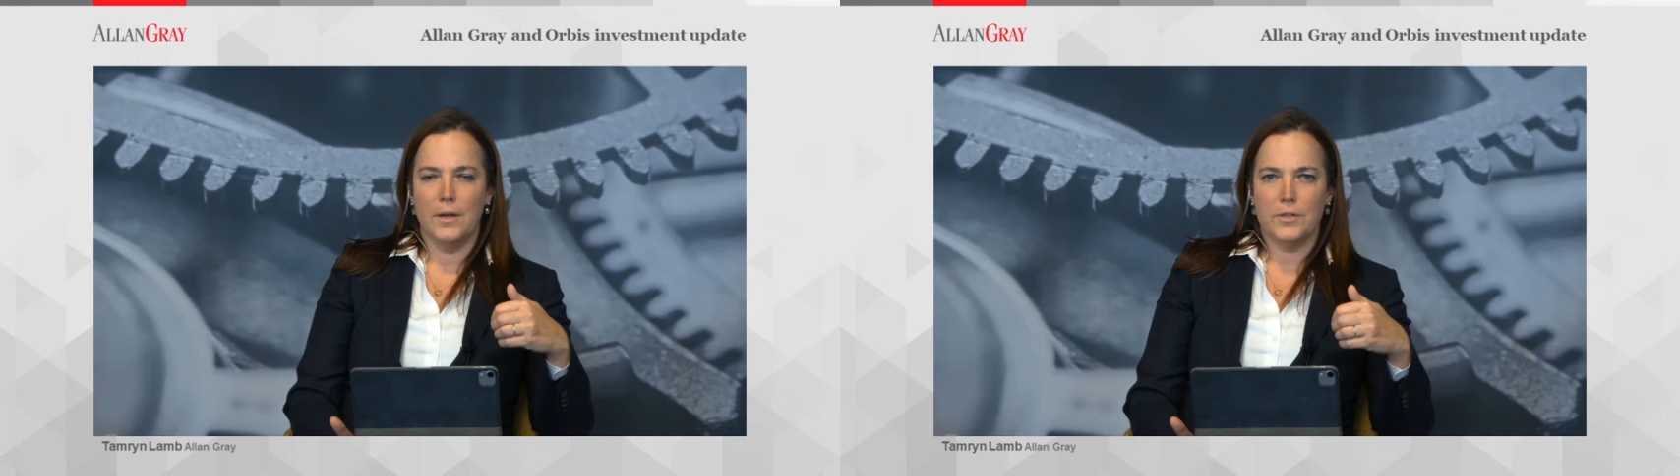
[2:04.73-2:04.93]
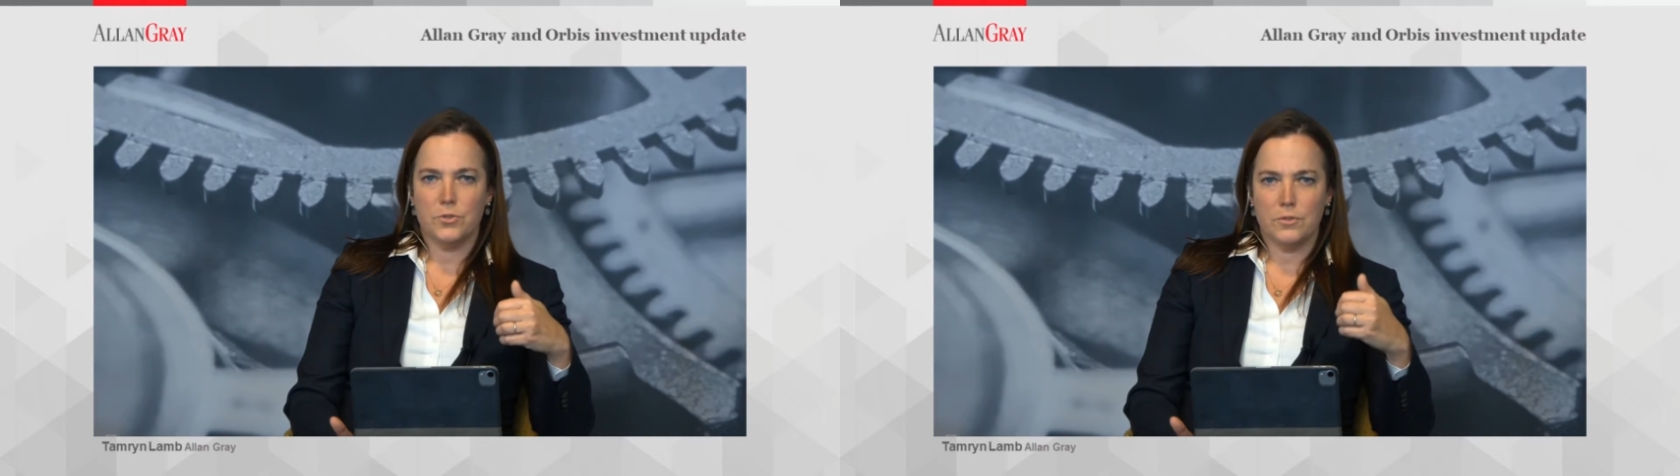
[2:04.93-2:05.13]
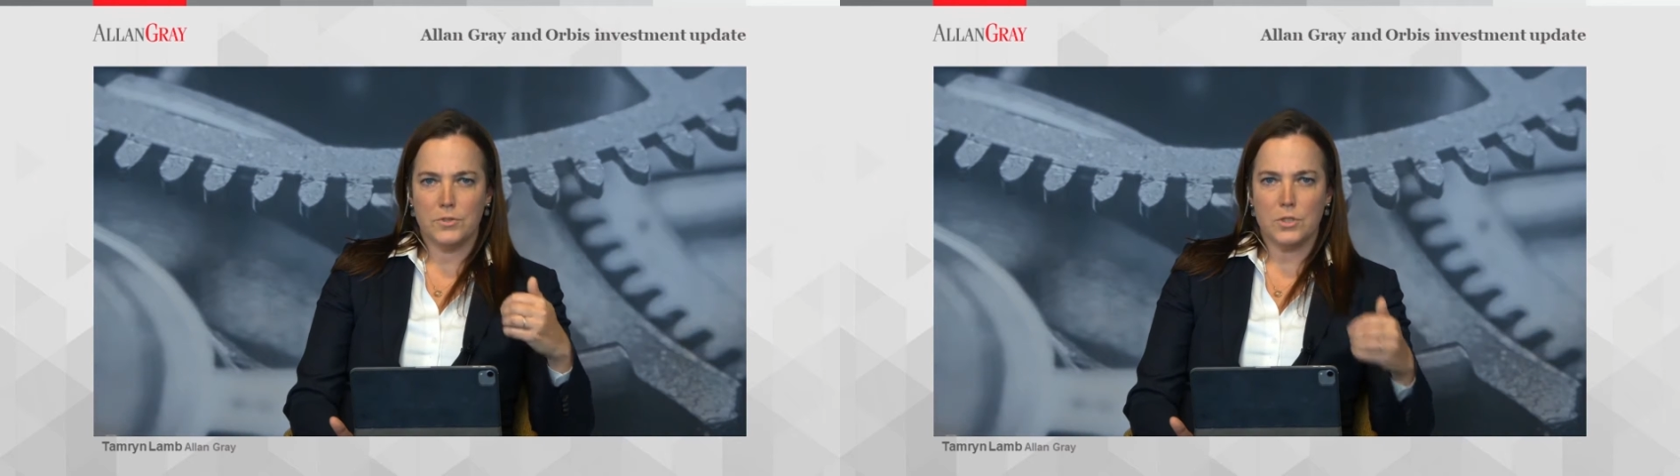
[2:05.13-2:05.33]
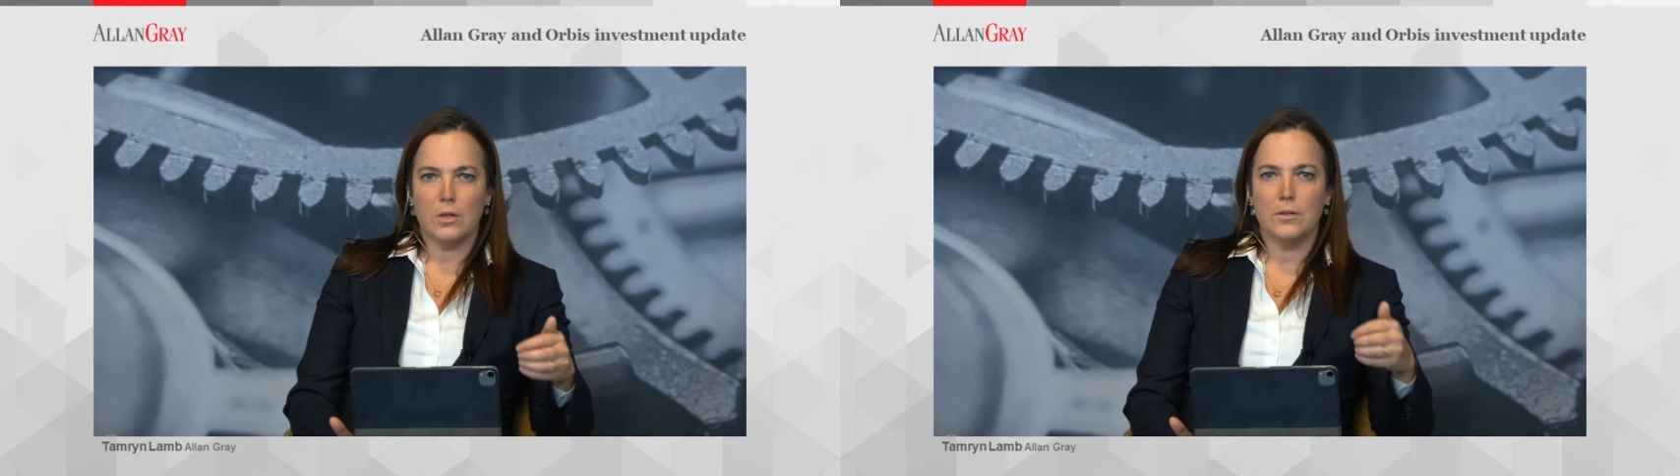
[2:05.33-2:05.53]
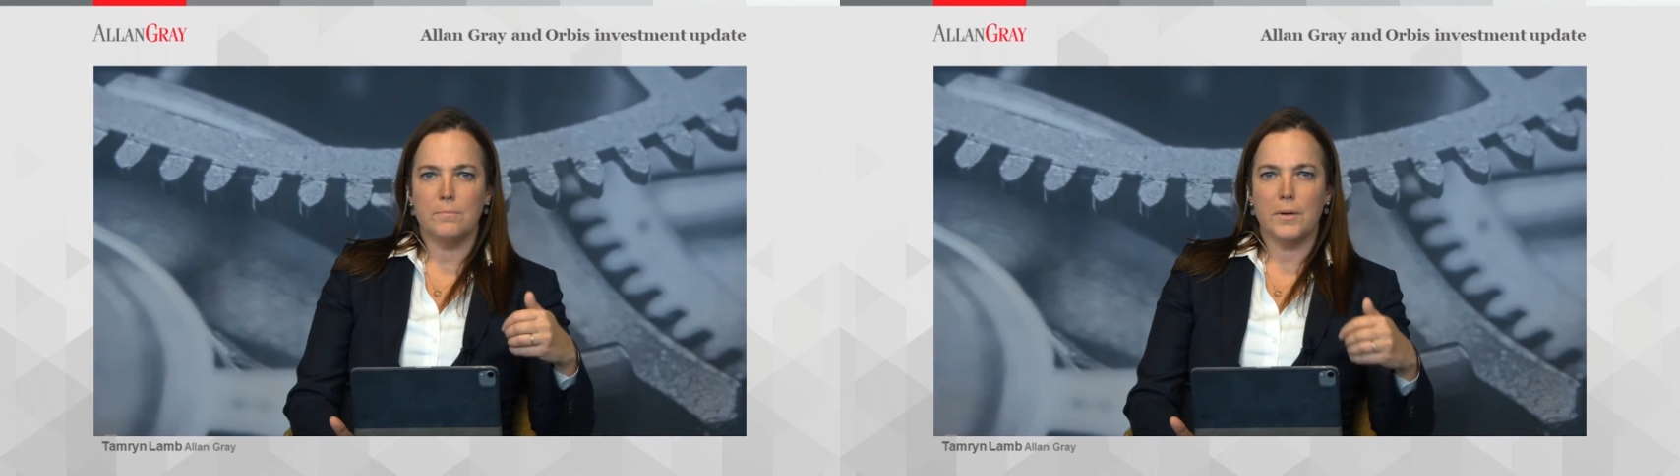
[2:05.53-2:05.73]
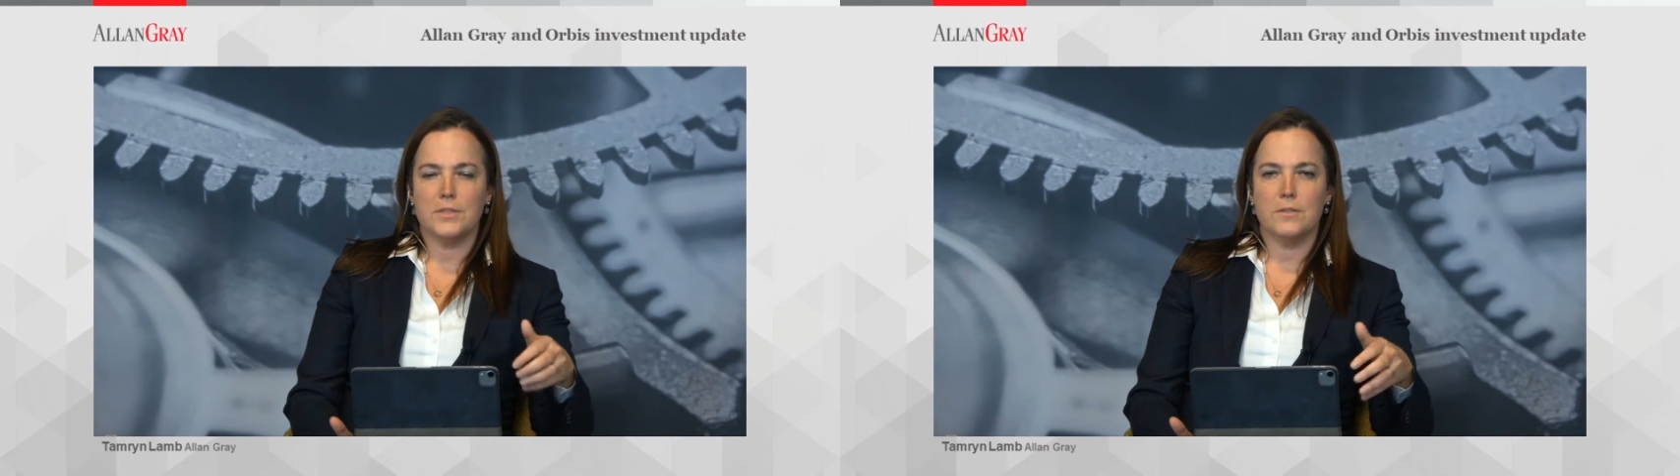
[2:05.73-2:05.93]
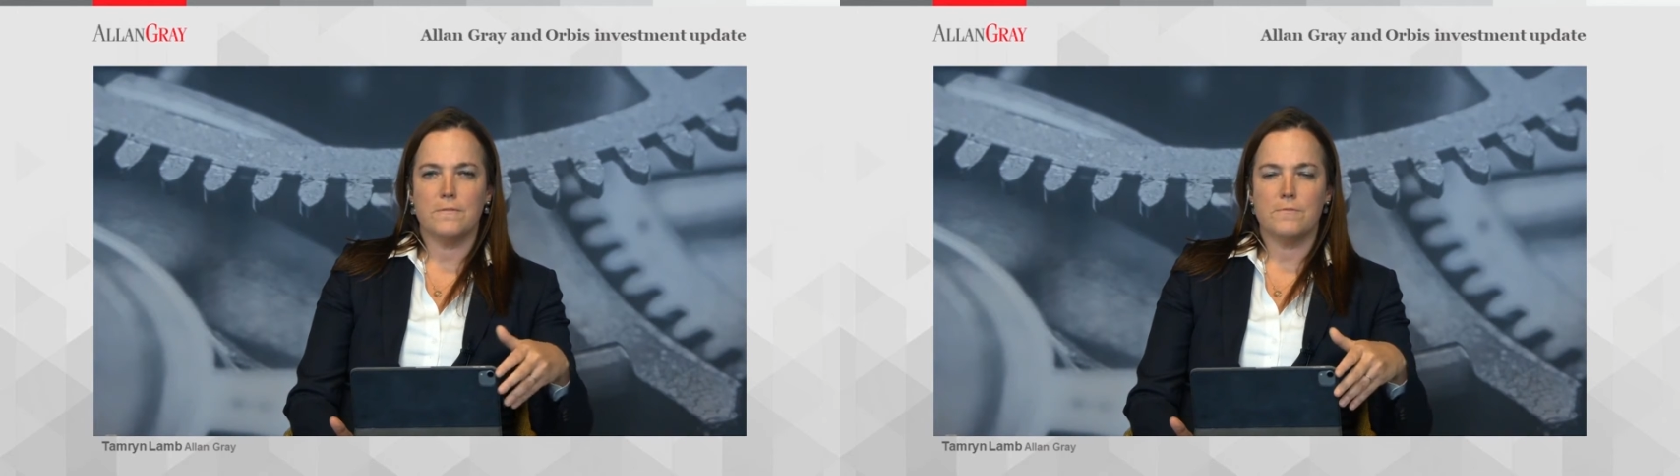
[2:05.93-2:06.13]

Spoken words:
sort of solid positive